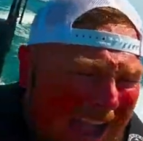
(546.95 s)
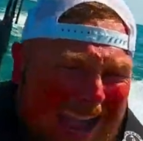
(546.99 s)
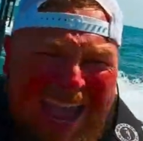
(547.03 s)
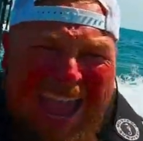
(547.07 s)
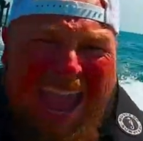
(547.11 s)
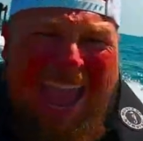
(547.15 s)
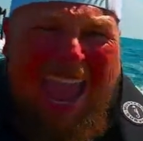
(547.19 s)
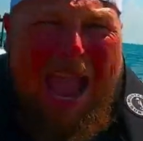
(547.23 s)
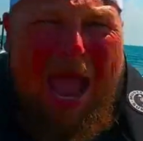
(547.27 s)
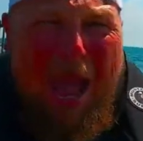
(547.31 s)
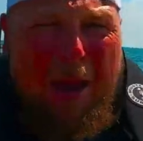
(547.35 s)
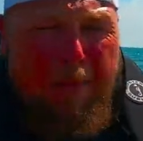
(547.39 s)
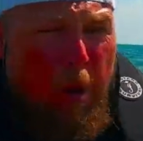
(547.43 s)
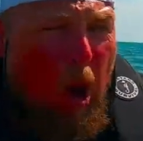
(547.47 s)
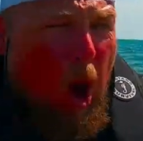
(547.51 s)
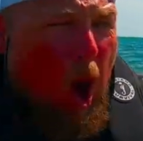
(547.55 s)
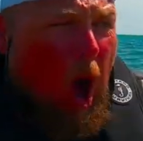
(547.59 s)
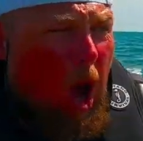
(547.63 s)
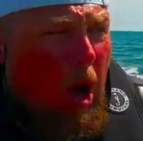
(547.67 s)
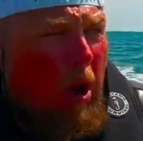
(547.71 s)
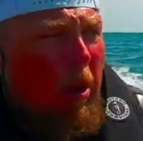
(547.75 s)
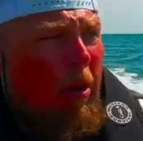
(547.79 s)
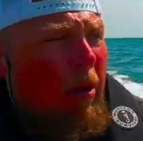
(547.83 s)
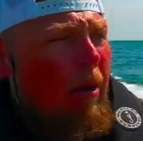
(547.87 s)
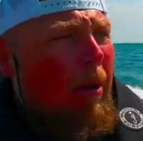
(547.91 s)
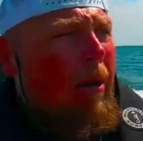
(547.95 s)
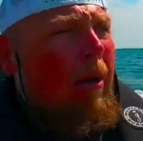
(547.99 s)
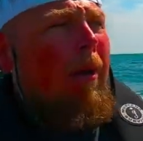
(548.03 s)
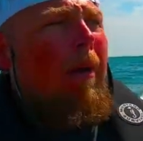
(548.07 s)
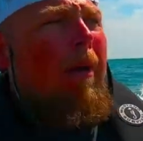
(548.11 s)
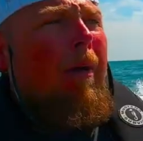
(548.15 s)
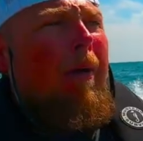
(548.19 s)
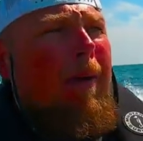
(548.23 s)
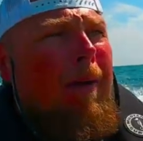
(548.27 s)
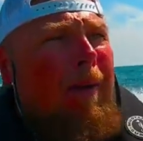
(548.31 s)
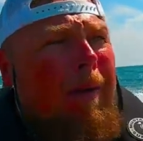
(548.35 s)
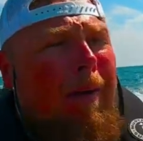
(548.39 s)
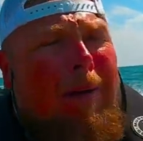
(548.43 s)
yeah, boy!
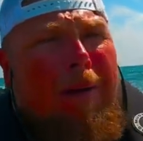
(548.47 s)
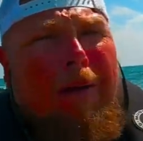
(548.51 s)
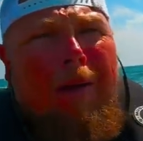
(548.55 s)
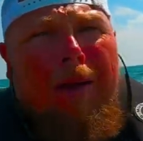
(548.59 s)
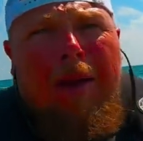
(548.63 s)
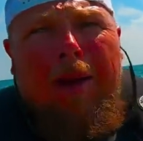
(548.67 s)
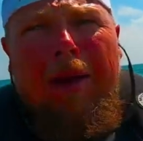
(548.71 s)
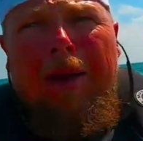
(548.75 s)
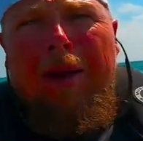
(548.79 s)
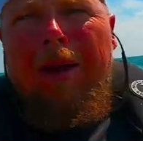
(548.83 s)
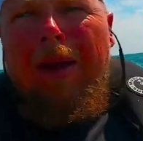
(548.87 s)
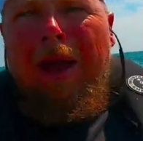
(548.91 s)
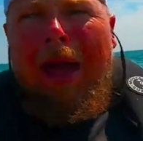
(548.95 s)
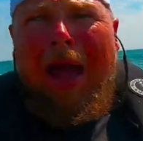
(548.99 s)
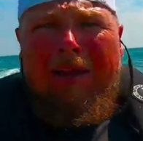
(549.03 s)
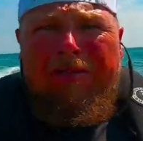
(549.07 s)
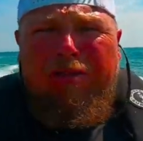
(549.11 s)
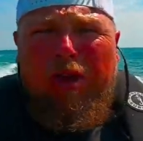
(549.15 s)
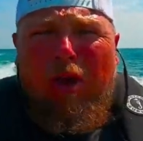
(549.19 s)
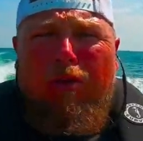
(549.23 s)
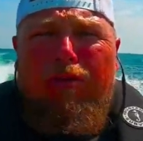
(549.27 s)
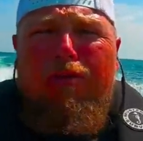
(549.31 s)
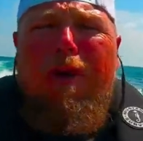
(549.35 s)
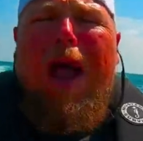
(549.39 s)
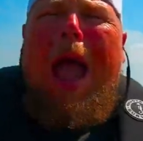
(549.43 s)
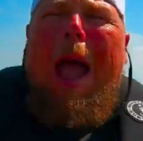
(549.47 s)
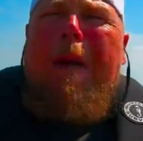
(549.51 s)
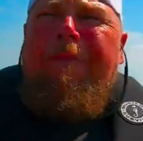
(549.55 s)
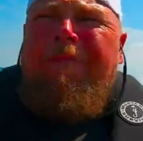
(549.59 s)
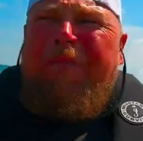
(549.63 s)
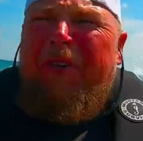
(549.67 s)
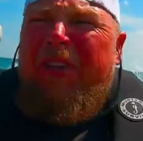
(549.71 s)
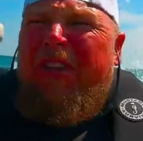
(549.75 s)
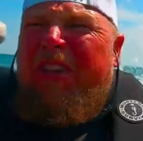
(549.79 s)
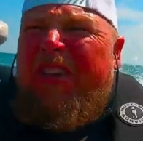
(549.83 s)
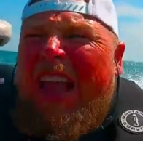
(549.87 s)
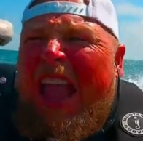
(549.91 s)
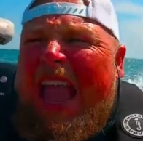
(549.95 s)
That's a wrap
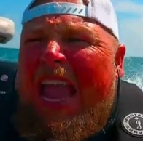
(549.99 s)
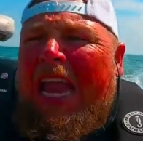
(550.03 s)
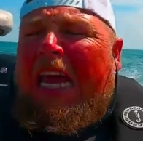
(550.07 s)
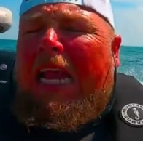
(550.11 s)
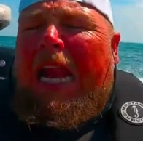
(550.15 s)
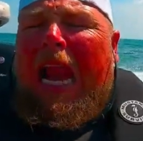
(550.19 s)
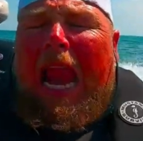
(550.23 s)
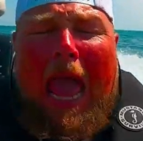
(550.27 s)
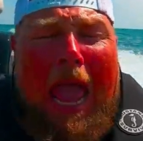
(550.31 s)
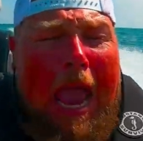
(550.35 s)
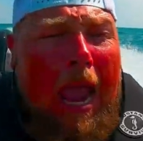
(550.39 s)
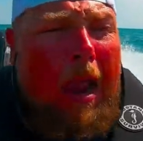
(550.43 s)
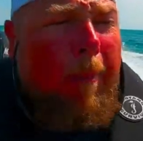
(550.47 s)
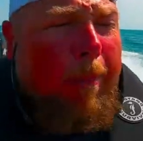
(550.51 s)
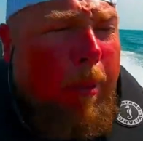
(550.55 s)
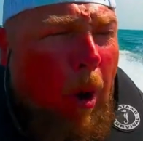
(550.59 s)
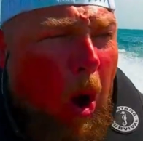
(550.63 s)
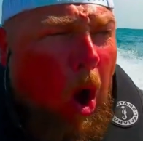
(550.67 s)
for St. Clair,